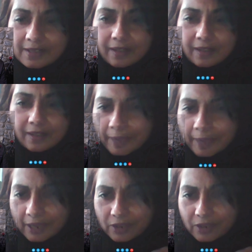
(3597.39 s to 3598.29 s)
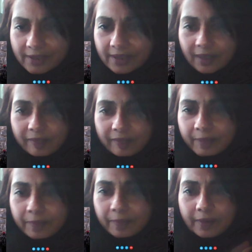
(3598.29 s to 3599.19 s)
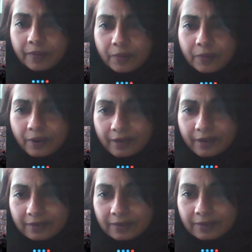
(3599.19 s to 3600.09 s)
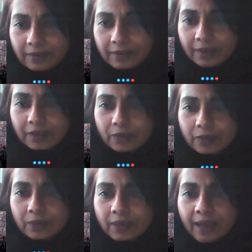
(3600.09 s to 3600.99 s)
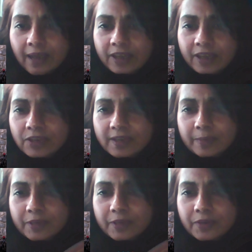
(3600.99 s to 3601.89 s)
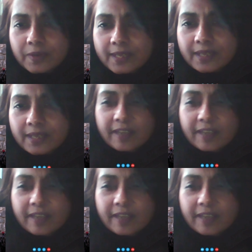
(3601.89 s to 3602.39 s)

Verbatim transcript: love badges. They love people in authority. Yes. You know, a guy shows up at your door and says he's